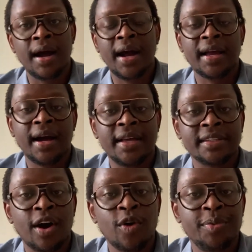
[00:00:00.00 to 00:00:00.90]
All right, guys,
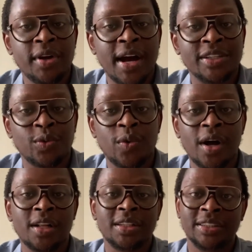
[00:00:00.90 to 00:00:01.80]
I hope you guys are
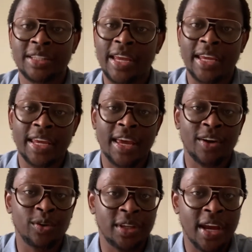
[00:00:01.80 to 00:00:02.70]
well and taking
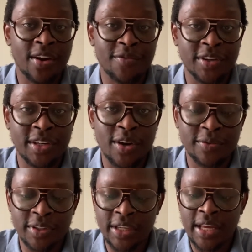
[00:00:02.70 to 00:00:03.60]
good care of
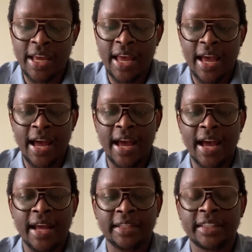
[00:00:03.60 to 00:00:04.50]
yourselves.
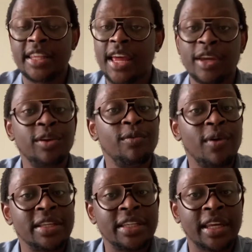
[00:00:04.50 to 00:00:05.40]
And thank you
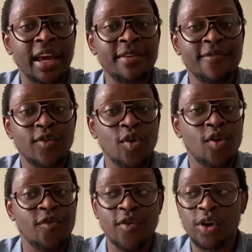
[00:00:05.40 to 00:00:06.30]
once again for
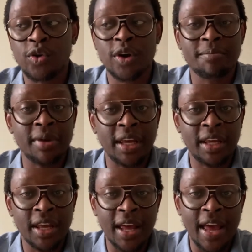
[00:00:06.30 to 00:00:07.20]
following
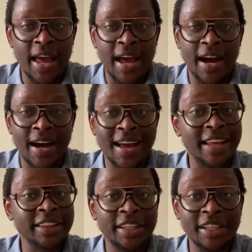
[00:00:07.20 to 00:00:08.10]
me uh,
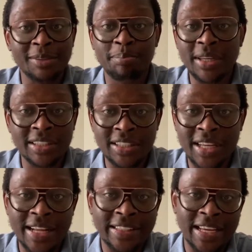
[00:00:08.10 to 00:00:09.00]
in these business
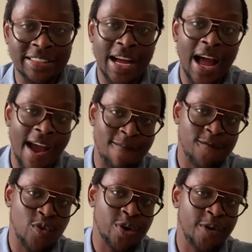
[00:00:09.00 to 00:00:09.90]
ideas that I have
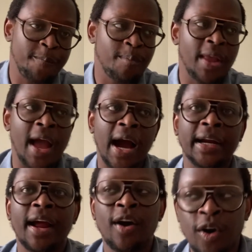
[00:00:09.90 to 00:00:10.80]
for you. And
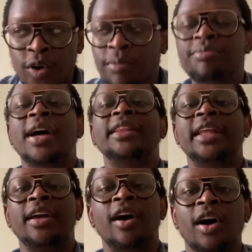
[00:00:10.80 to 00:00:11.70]
I hope that
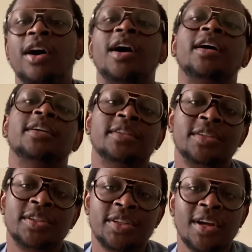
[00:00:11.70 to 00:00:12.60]
they are
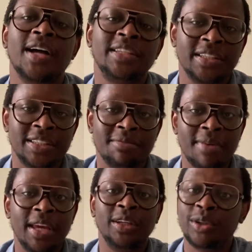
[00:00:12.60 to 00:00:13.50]
starting to
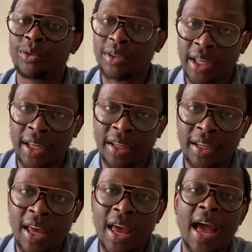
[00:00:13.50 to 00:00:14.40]
make you think
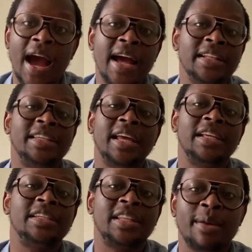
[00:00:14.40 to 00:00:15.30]
and take
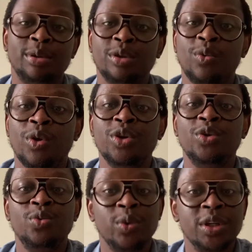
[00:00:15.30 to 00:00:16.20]
steps to what
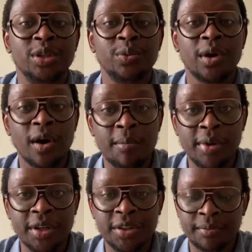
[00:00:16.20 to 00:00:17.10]
you wish to
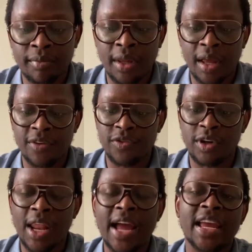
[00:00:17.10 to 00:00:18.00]
accomplish. If you
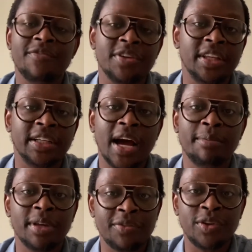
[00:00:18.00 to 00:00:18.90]
like everything that
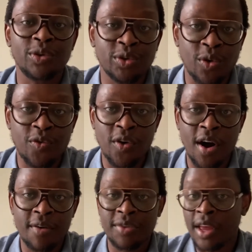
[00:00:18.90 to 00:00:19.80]
I'm giving you so
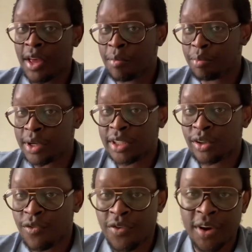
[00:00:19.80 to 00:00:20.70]
far, please
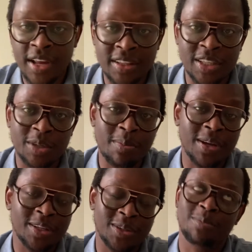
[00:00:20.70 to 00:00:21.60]
don't forget to sm
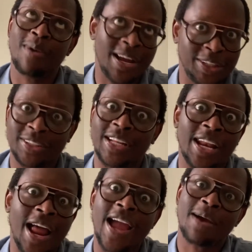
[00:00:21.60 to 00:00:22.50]
smash the
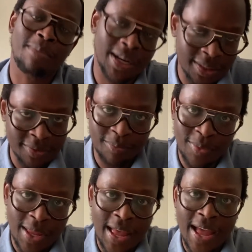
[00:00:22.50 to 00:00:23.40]
like button
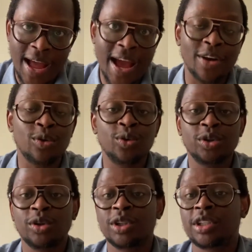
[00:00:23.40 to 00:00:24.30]
and
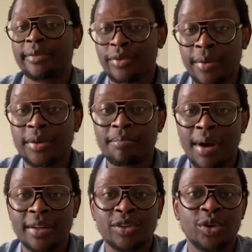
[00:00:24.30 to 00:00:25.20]
also the subscription
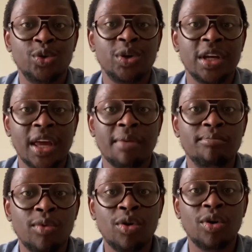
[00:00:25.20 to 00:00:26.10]
button so you can get
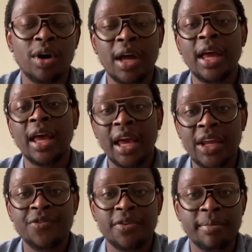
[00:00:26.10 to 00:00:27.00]
more
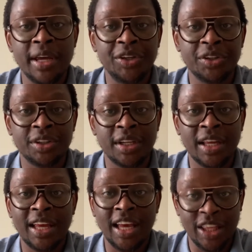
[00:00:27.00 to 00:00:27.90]
information
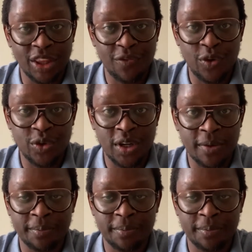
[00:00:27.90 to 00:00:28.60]
in the future.